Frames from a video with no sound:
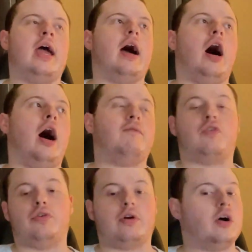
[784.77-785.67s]

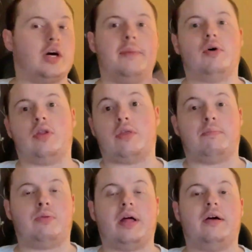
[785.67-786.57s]
for a couple of
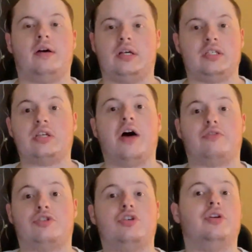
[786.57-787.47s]
the other
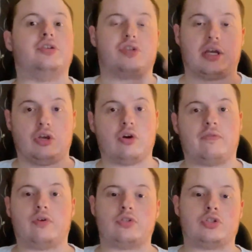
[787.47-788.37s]
studios like
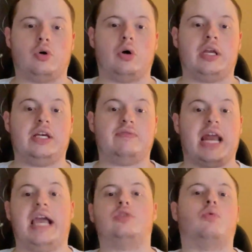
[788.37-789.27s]
Universal and even
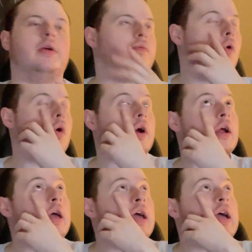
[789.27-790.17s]
A24.
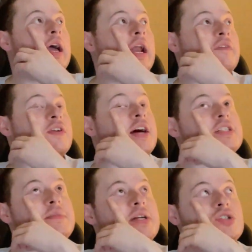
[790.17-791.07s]
And I forgot
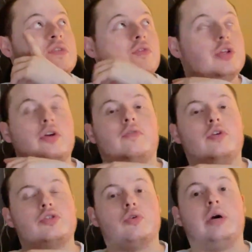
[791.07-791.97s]
to mention for
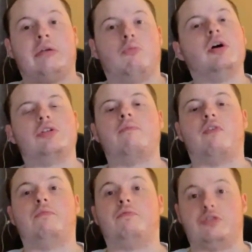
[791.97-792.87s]
Universal, it was
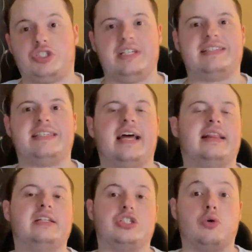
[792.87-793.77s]
confirmed for She Said
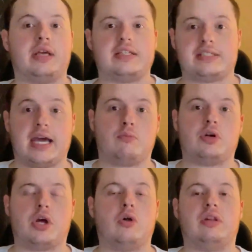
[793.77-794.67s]
that Zoe Kazan
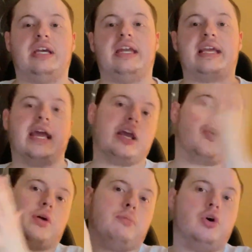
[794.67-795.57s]
would go leading and
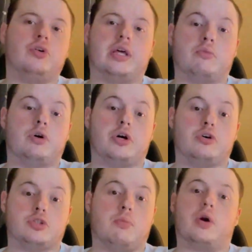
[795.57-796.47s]
Carey Mulligan will go
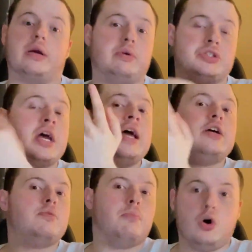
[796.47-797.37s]
supporting, which
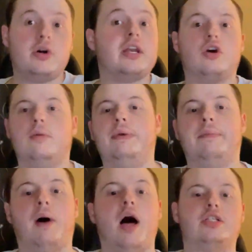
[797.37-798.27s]
Mulligan could be a
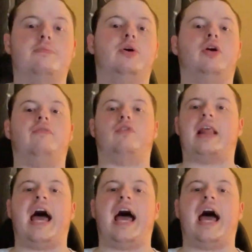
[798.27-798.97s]
possibility for